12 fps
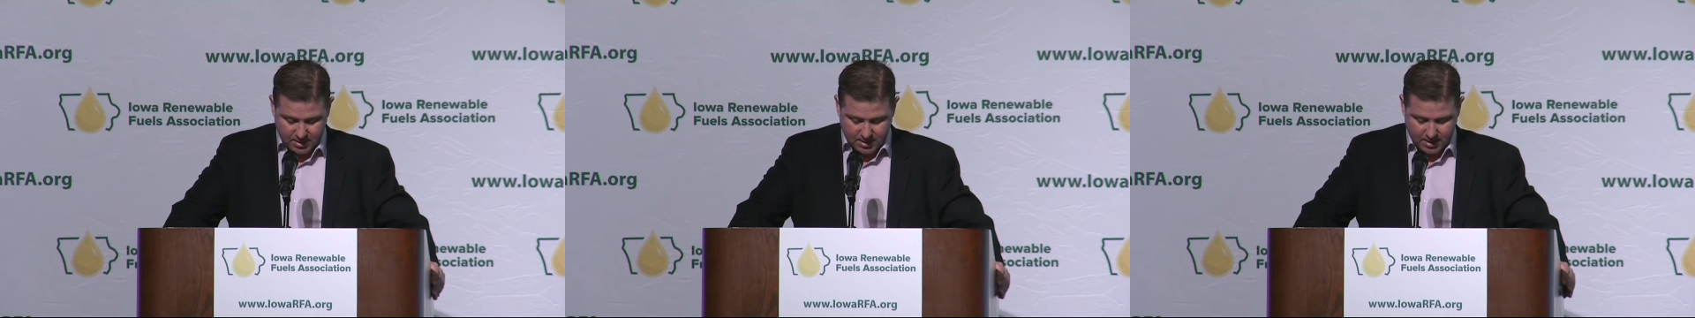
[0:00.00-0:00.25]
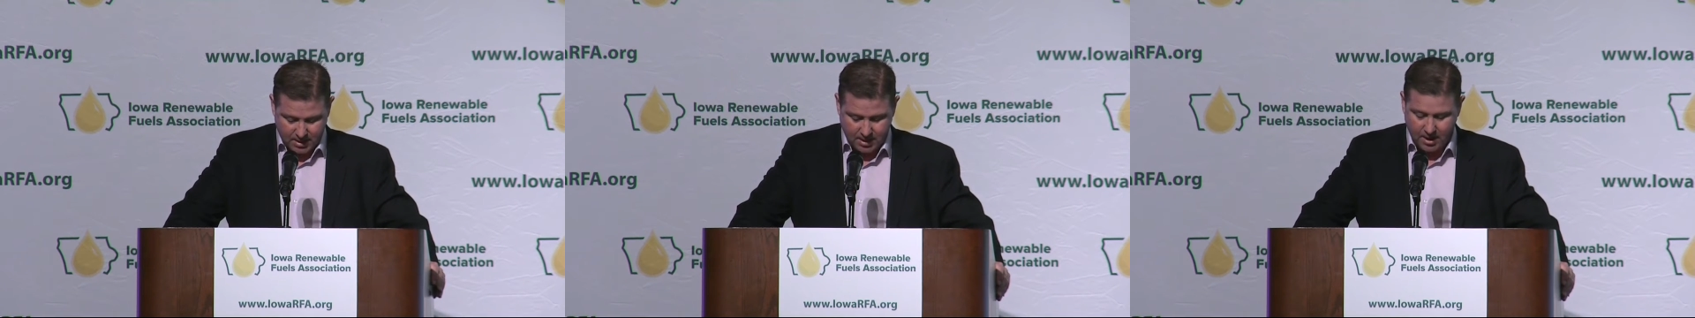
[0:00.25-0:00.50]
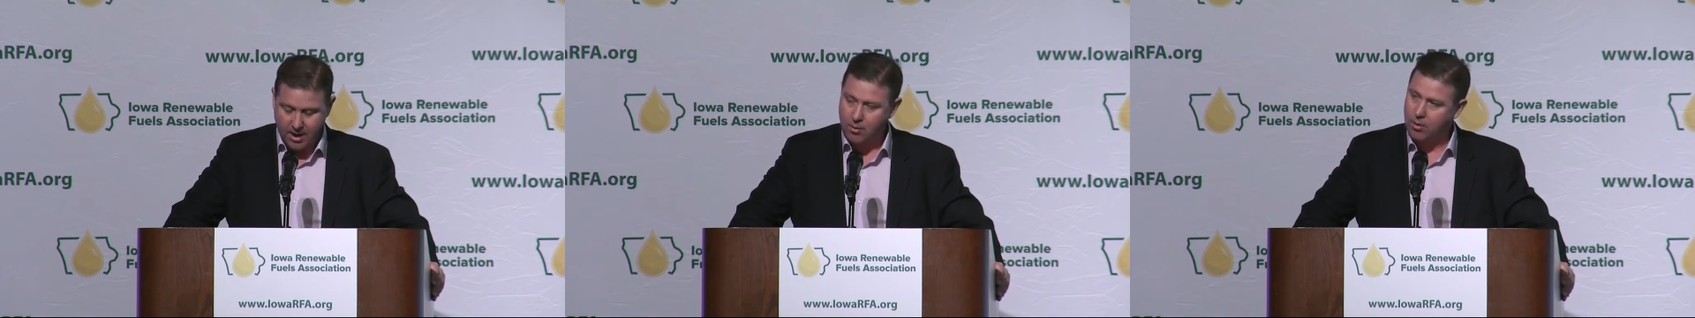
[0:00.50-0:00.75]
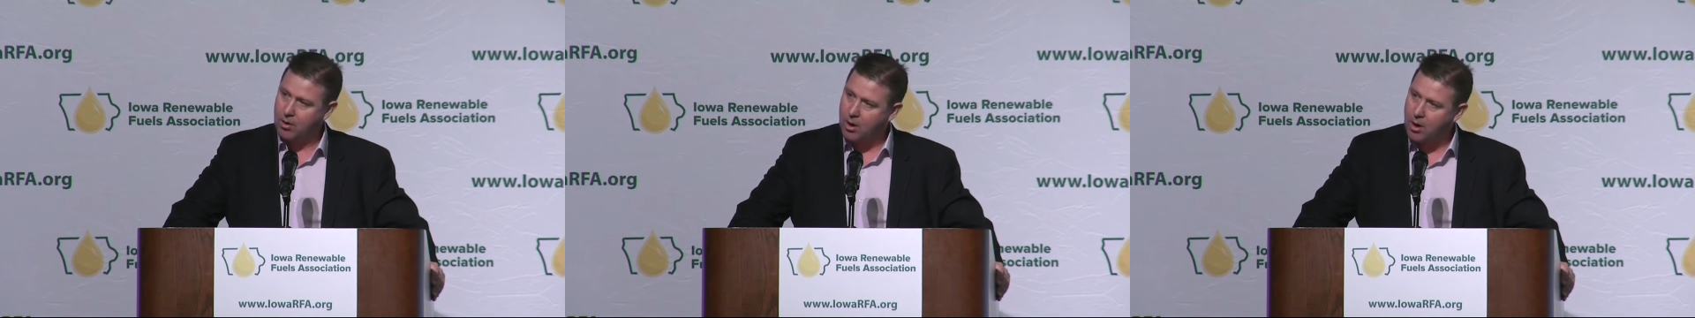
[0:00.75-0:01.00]
Iowa
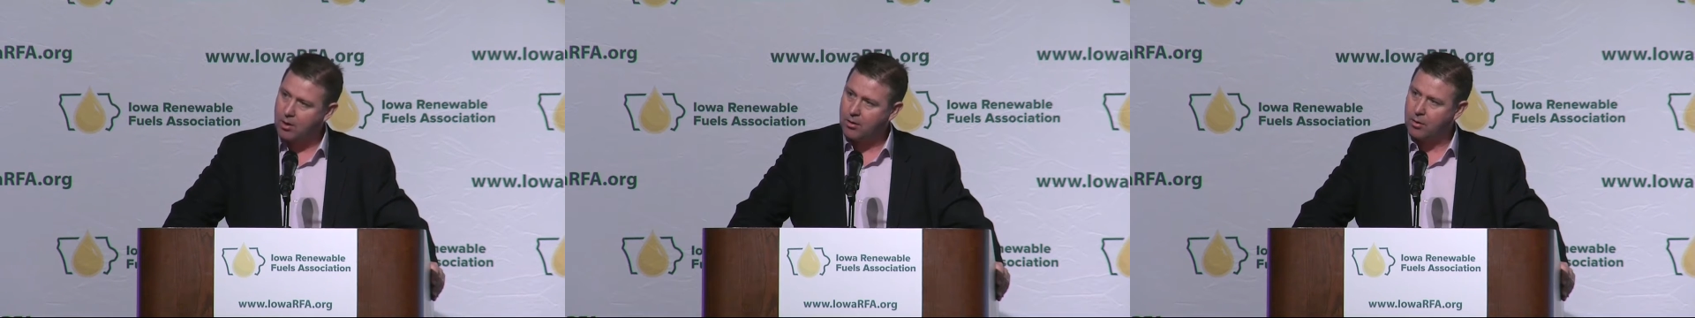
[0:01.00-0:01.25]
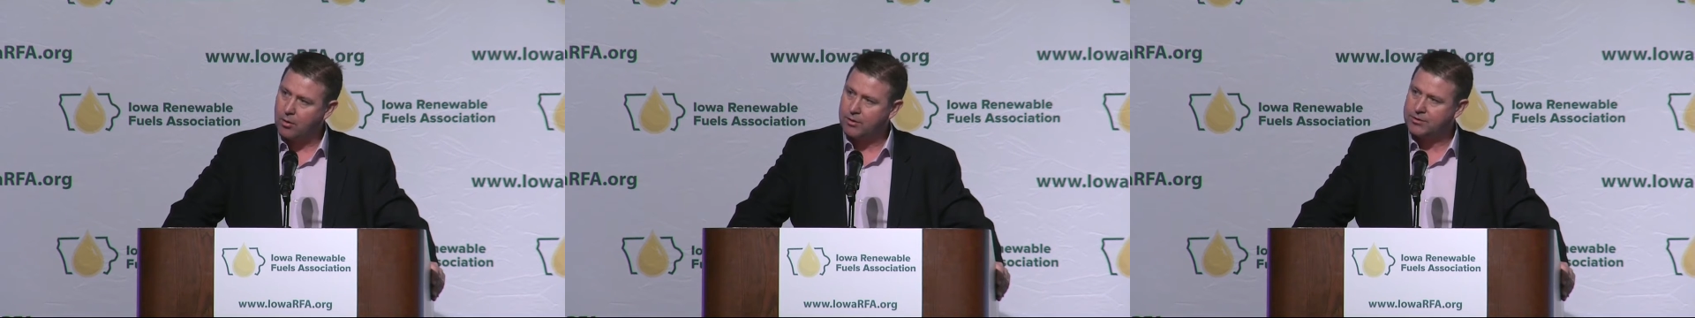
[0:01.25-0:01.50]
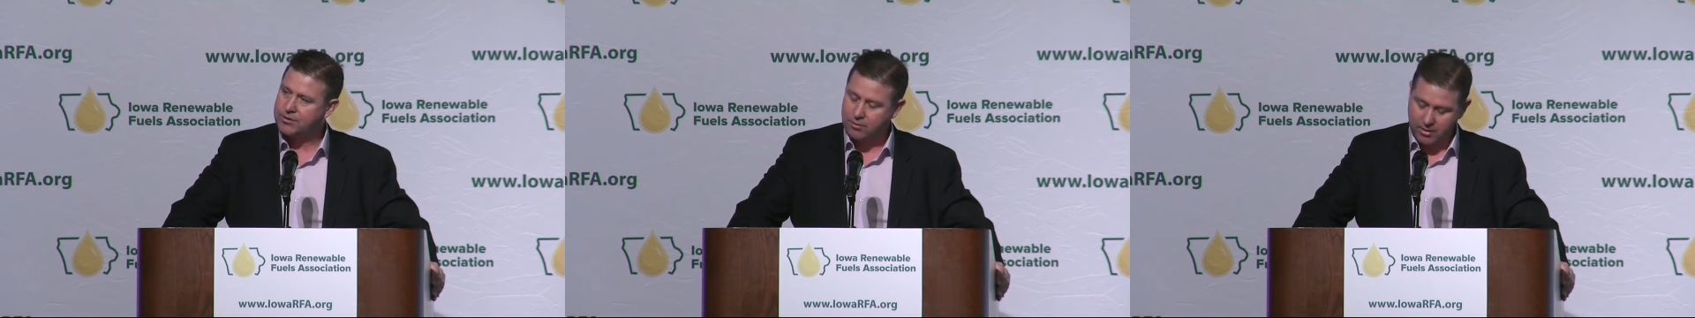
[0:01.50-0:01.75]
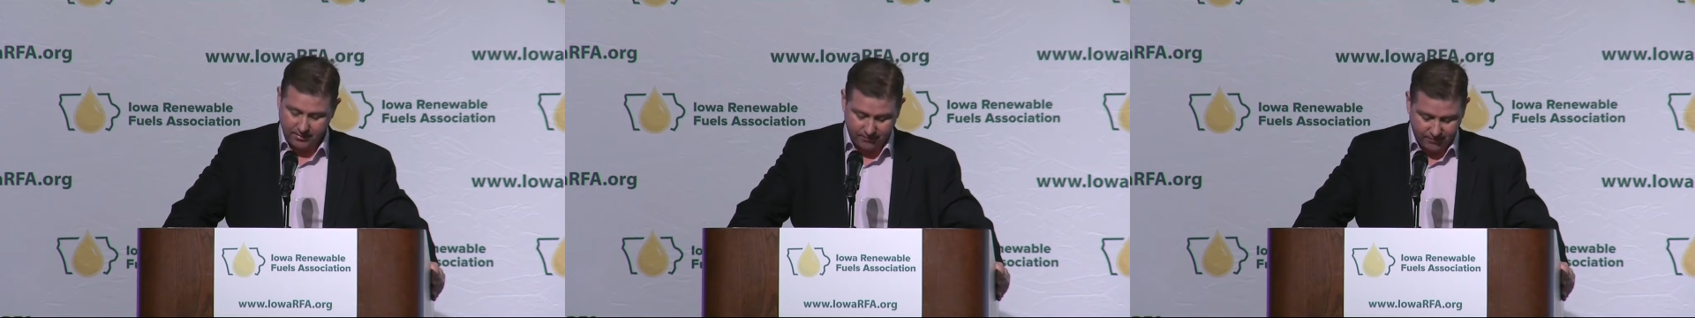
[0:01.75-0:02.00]
Corn Growers,
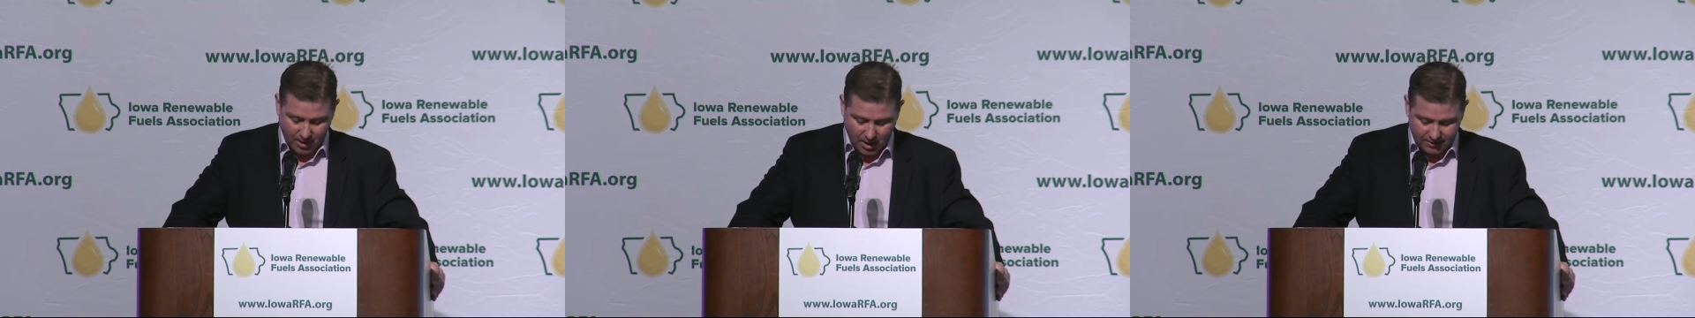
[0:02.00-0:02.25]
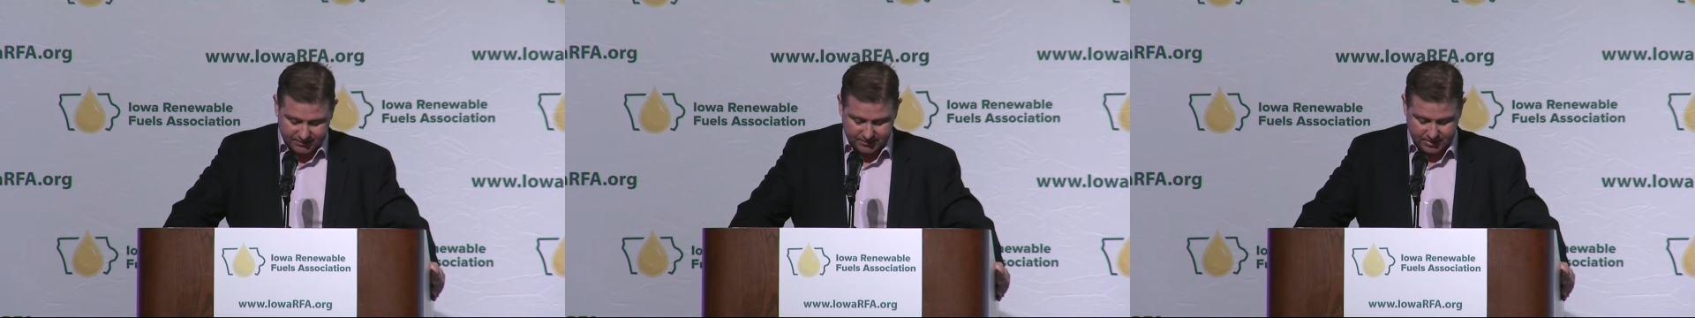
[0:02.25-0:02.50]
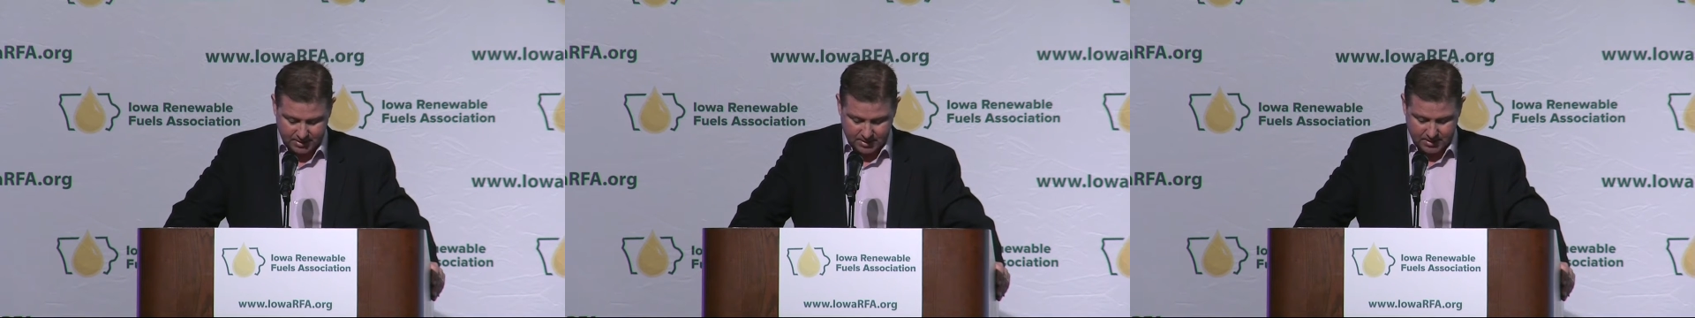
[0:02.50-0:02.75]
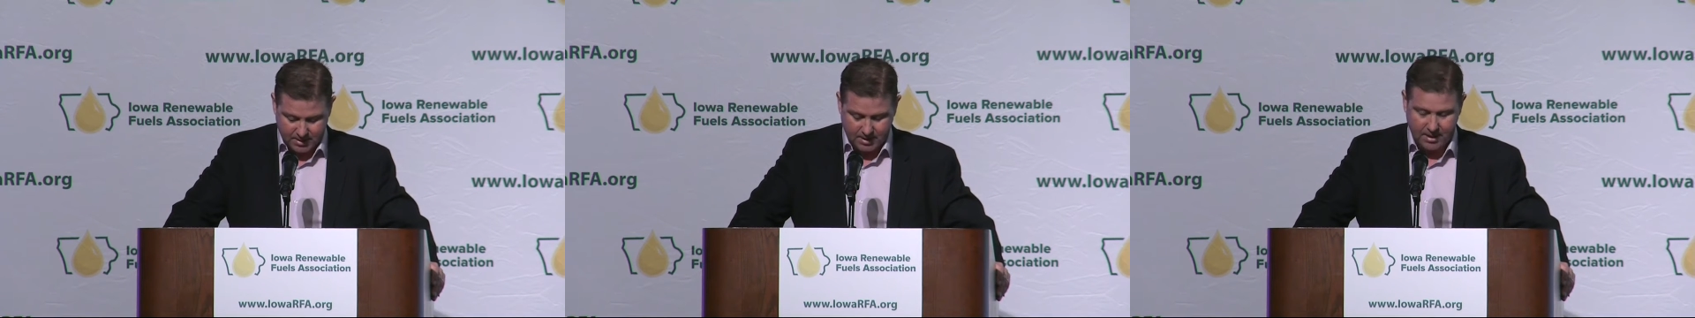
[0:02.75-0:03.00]
Craig Floss,
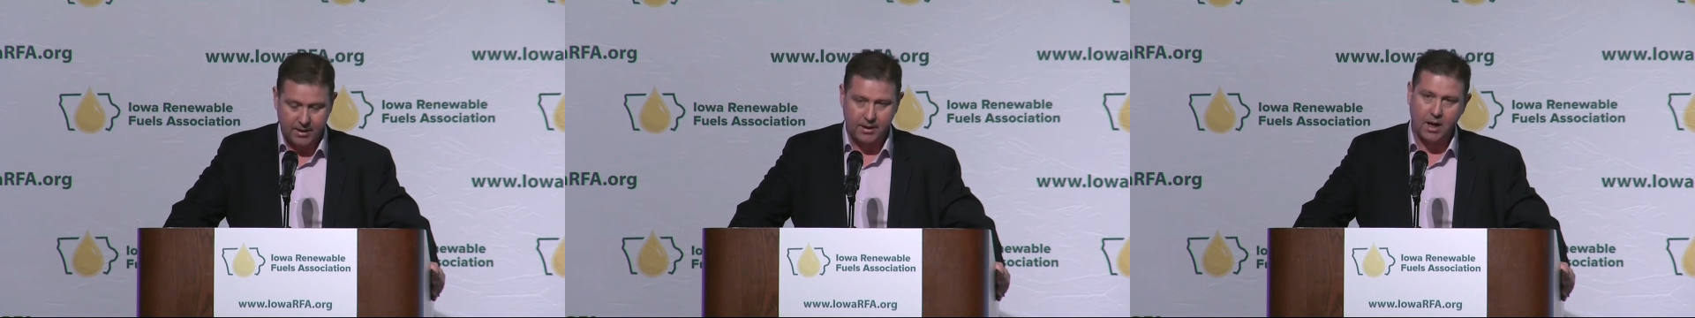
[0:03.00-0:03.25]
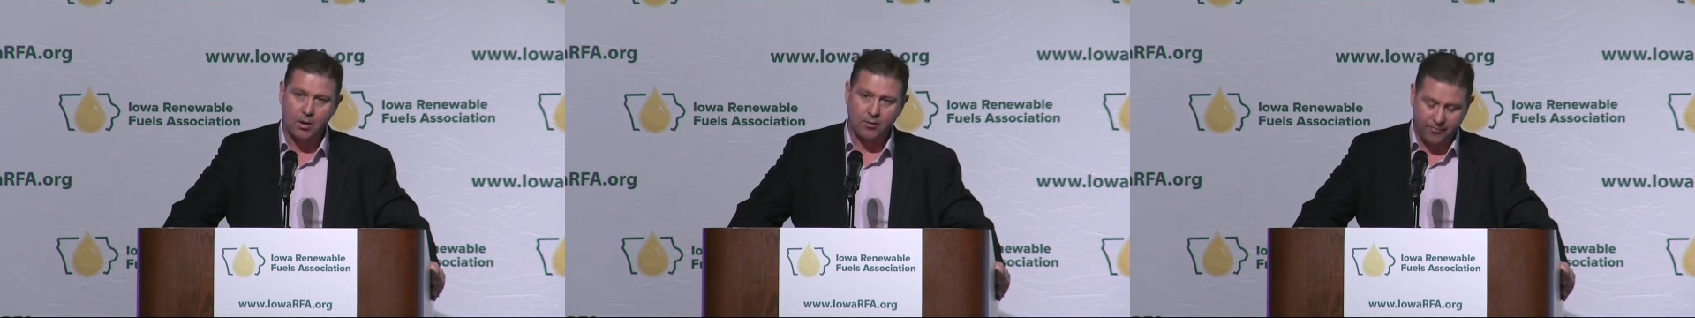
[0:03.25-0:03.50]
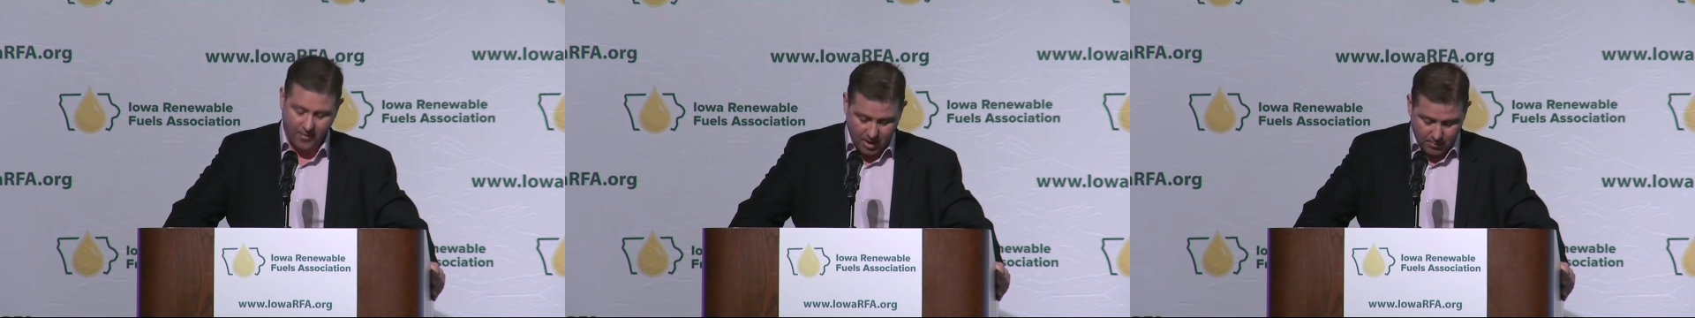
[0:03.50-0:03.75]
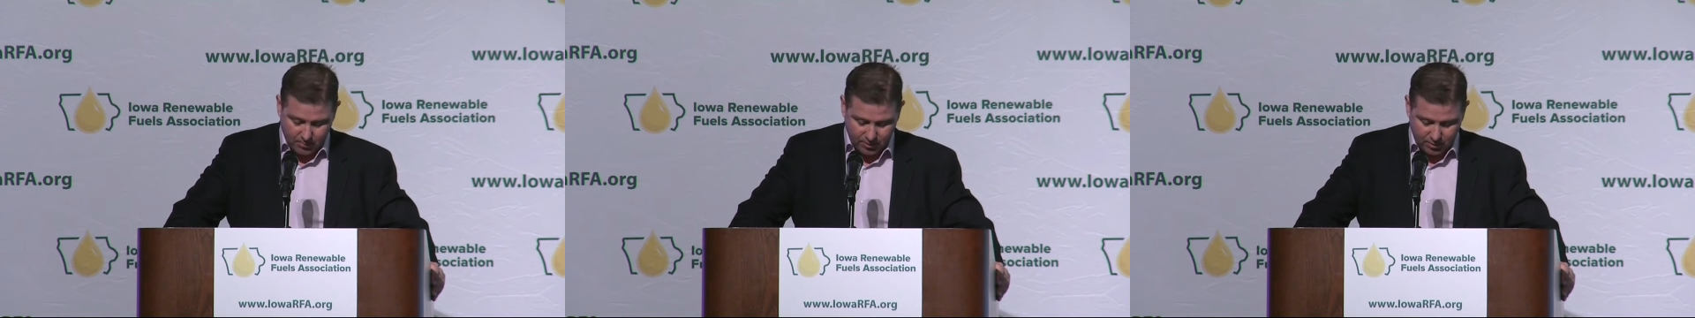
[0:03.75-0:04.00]
the Iowa
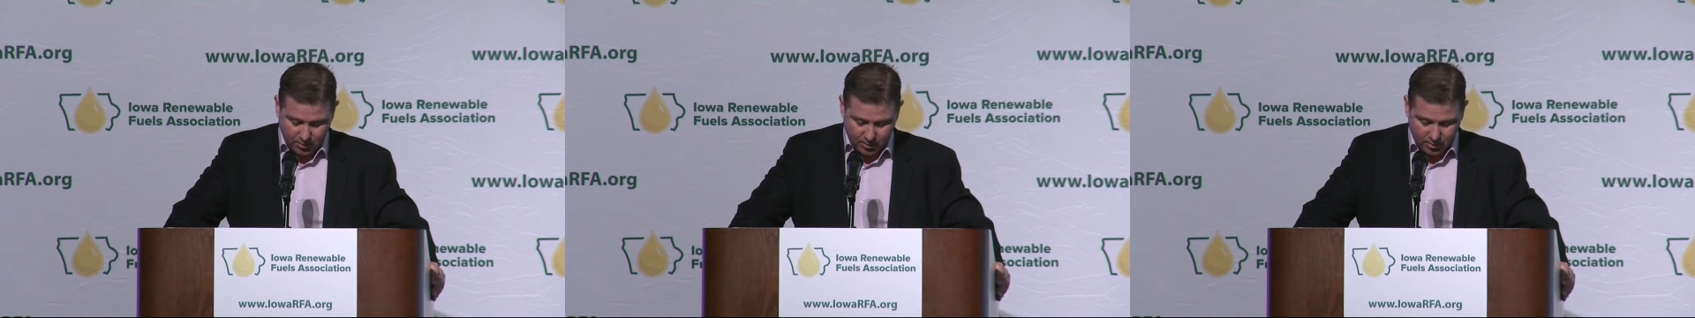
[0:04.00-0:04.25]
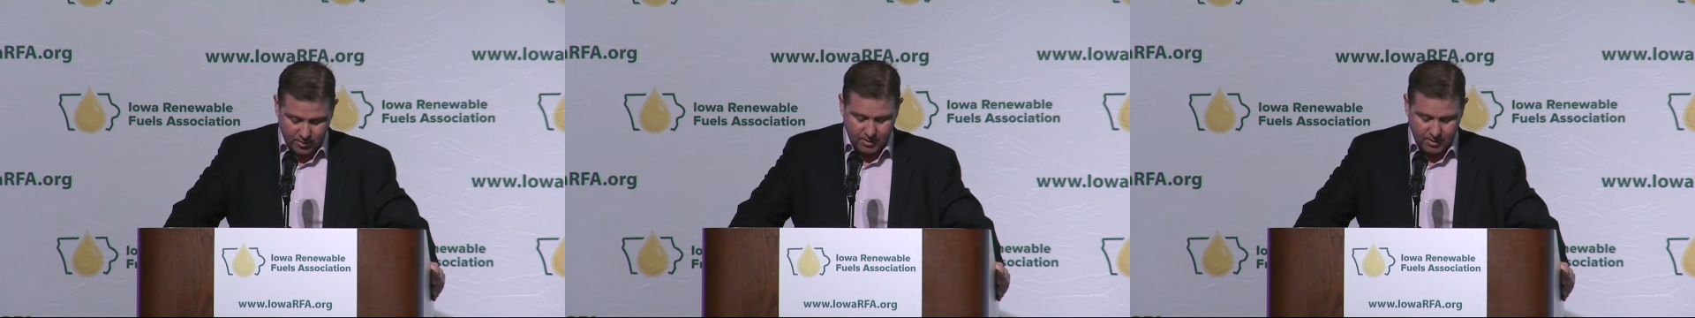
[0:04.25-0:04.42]
Farm Bureau,